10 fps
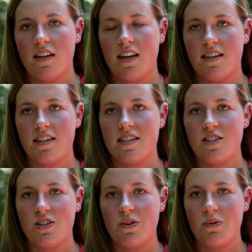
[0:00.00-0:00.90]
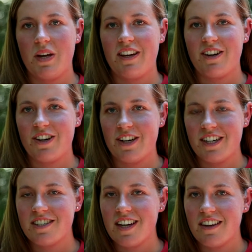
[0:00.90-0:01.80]
and to
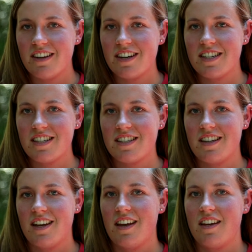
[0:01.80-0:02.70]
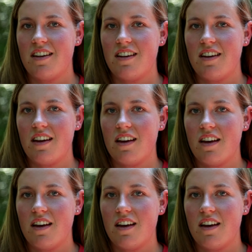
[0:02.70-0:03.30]
encourage others in